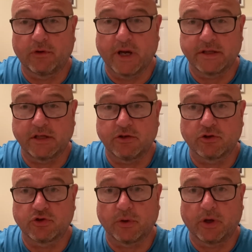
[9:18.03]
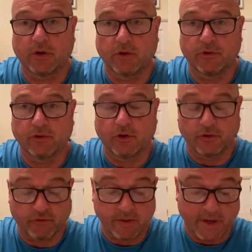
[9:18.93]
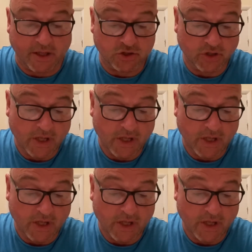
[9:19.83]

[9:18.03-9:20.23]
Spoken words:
Anthony Joshua on the rematch.